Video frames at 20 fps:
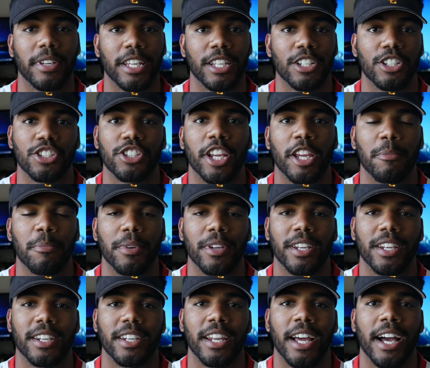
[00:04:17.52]
in shape
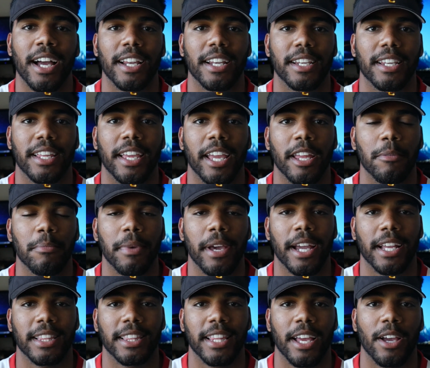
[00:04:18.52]
and not gain
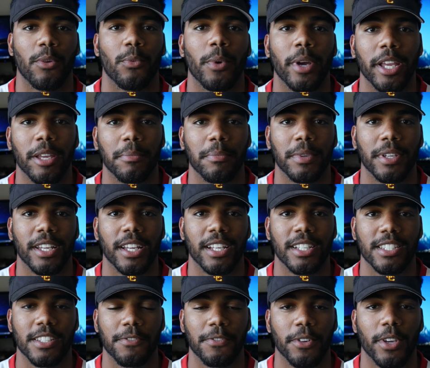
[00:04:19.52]
back that weight.
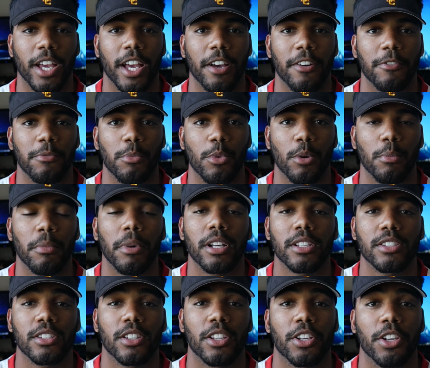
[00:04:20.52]
Because if you have more
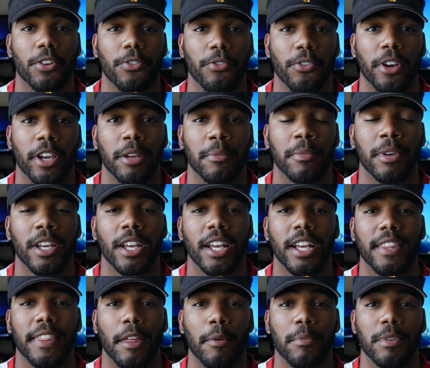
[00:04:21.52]
muscle on your frame,
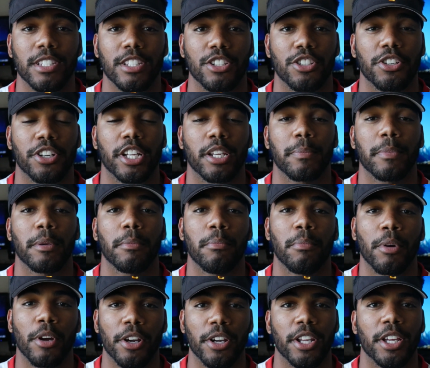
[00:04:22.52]
that means that you're going to be
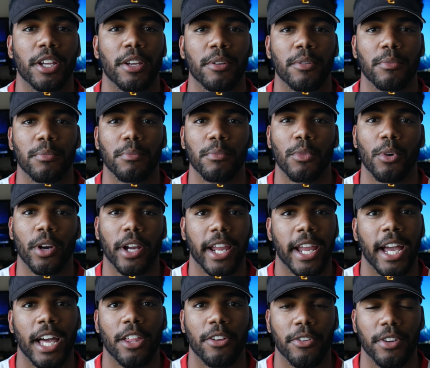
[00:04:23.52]
burning more
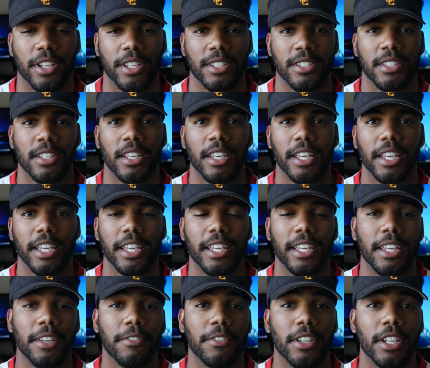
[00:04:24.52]
calories.
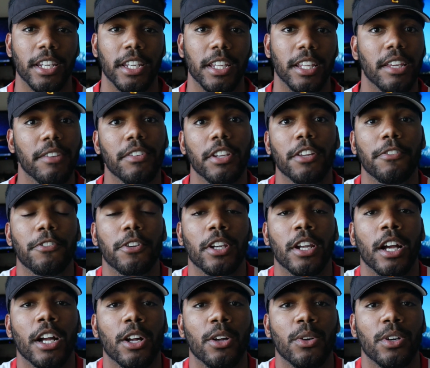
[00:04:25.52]
Even if you're
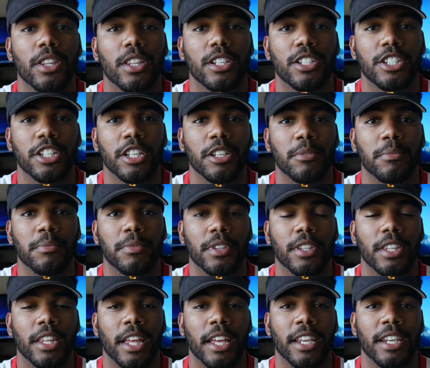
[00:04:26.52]
not going to the gym,
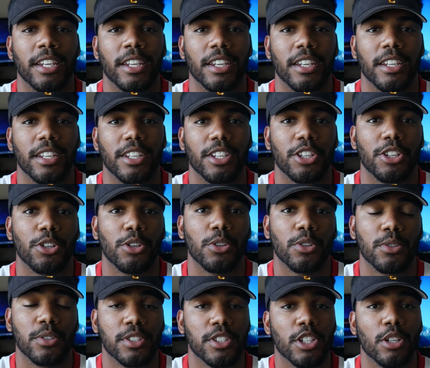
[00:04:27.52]
then
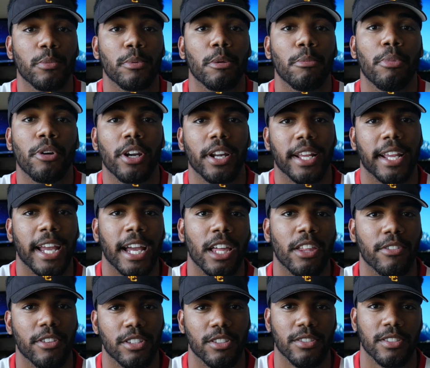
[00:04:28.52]
you'll still be burning
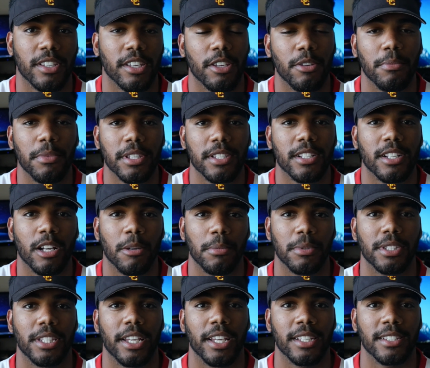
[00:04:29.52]
calories. So say you miss a
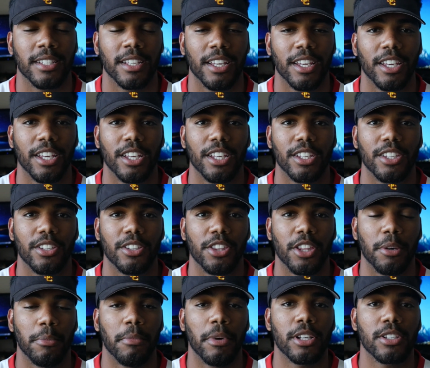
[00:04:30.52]
couple of days,
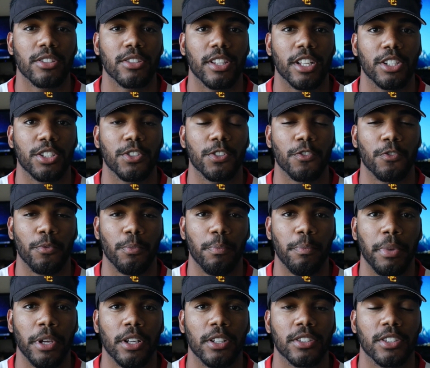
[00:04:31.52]
the muscle that
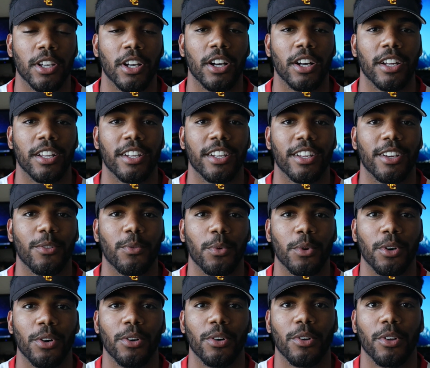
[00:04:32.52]
you've built on
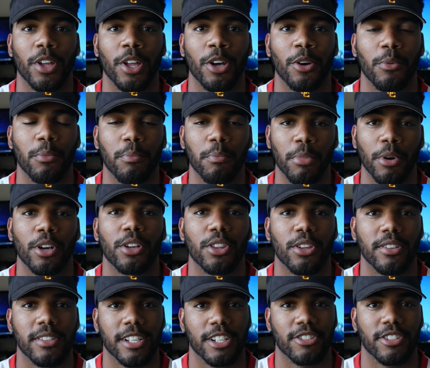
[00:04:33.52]
will help burn
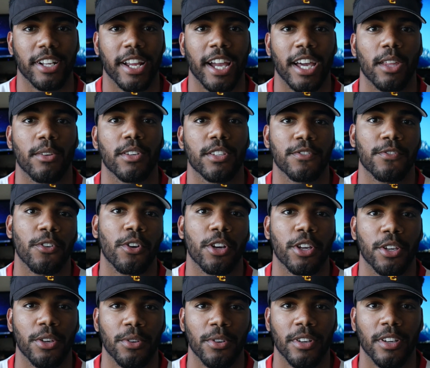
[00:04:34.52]
those extra calories for
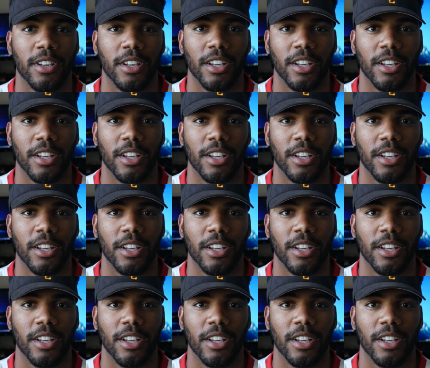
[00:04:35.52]
you.